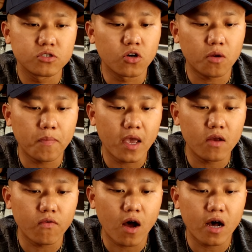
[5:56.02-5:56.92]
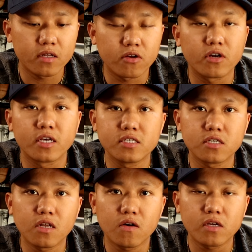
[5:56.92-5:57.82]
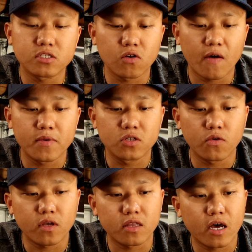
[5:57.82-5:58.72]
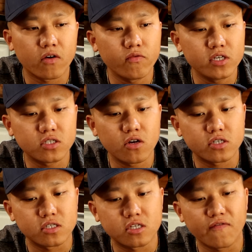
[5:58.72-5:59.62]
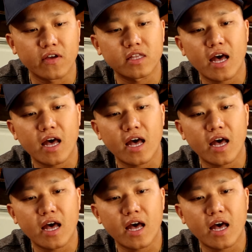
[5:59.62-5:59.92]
jerkbait rod there is, you know, and so I've been doing a lot of research and stuff like